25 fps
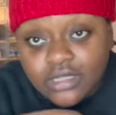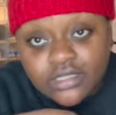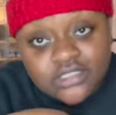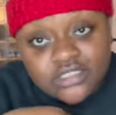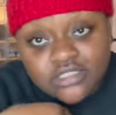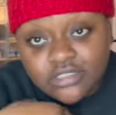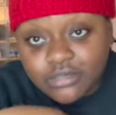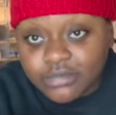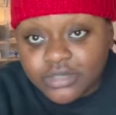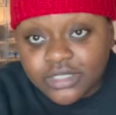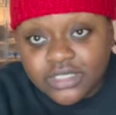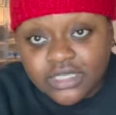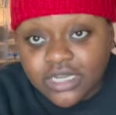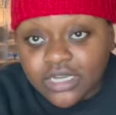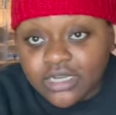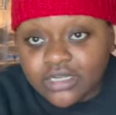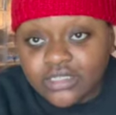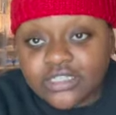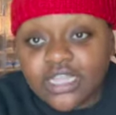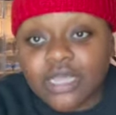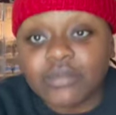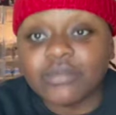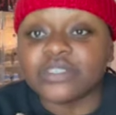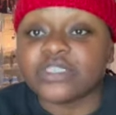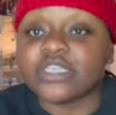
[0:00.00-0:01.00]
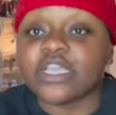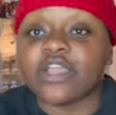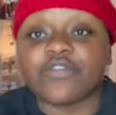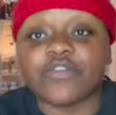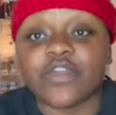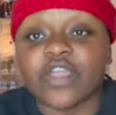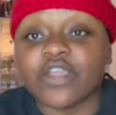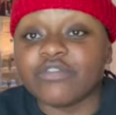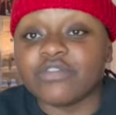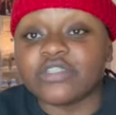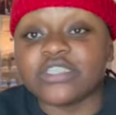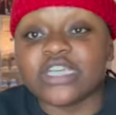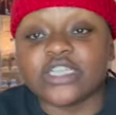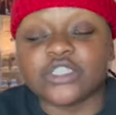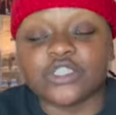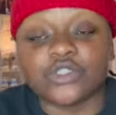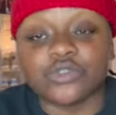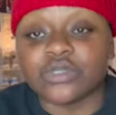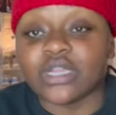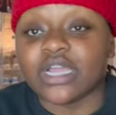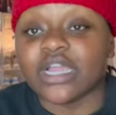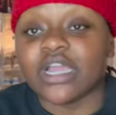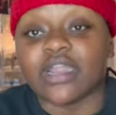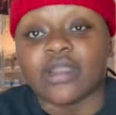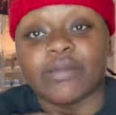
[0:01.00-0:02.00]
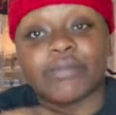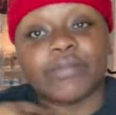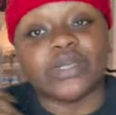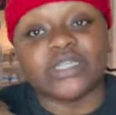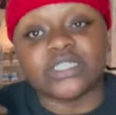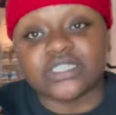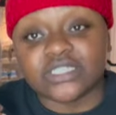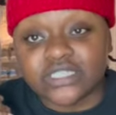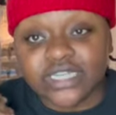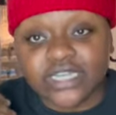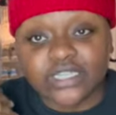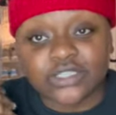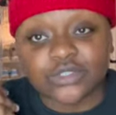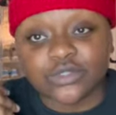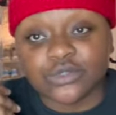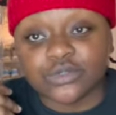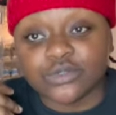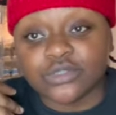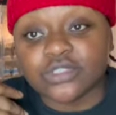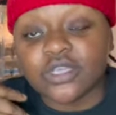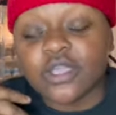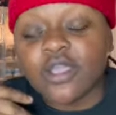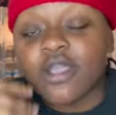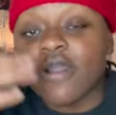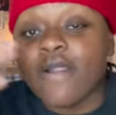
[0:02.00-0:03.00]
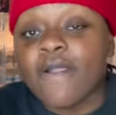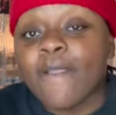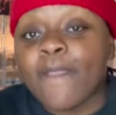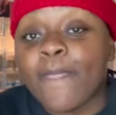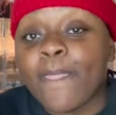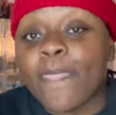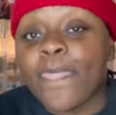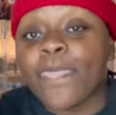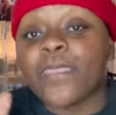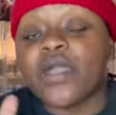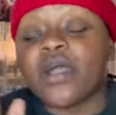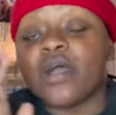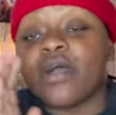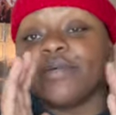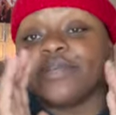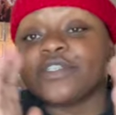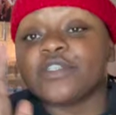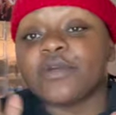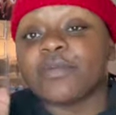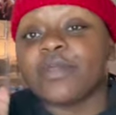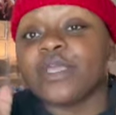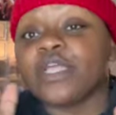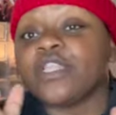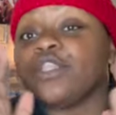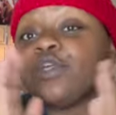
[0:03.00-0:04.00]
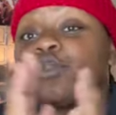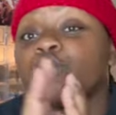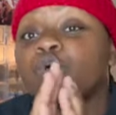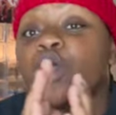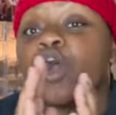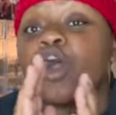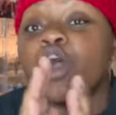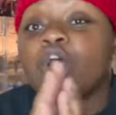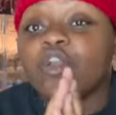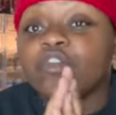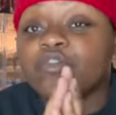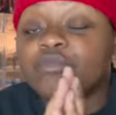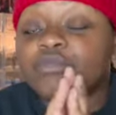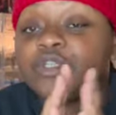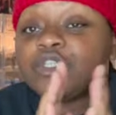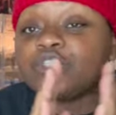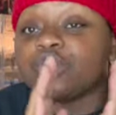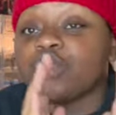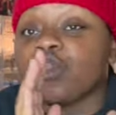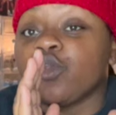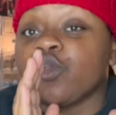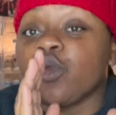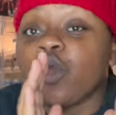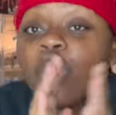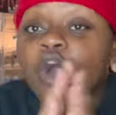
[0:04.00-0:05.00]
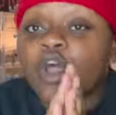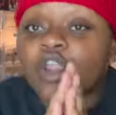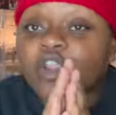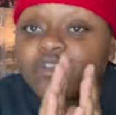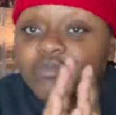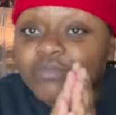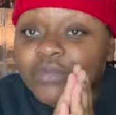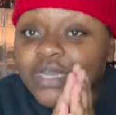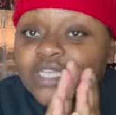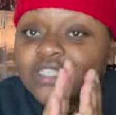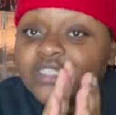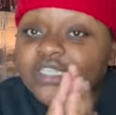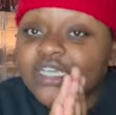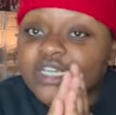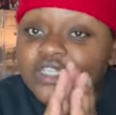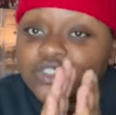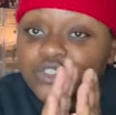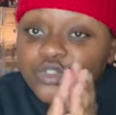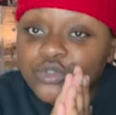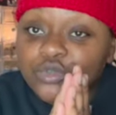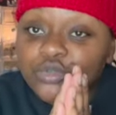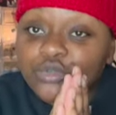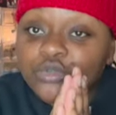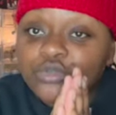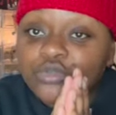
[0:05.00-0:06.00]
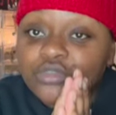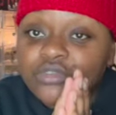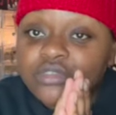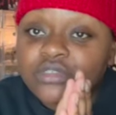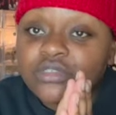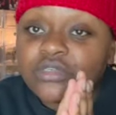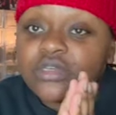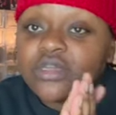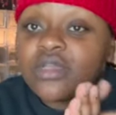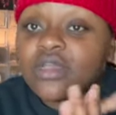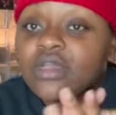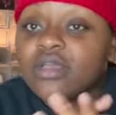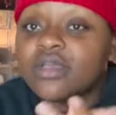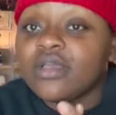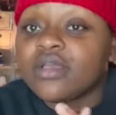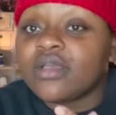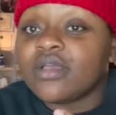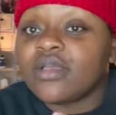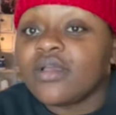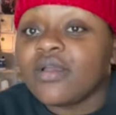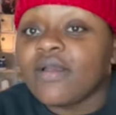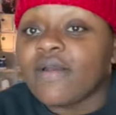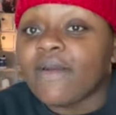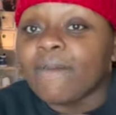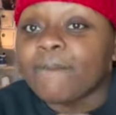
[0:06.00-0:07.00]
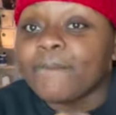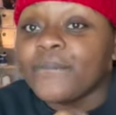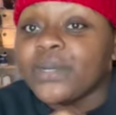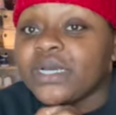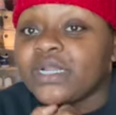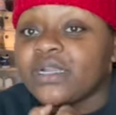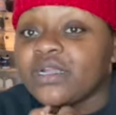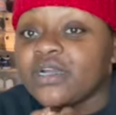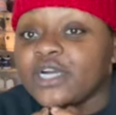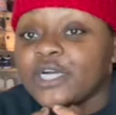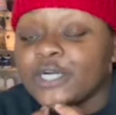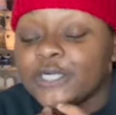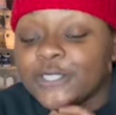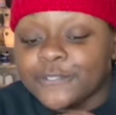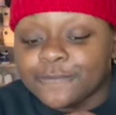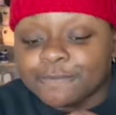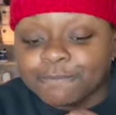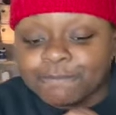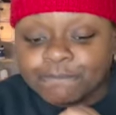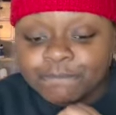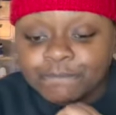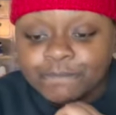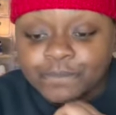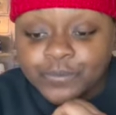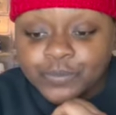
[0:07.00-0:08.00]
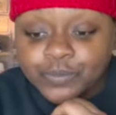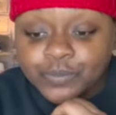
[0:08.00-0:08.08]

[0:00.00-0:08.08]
to be honest. I'd be scared for every tattoo when I got a bunch of tattoos. Um, it's gonna be a little hard for me to show you all of my tattoos, but um,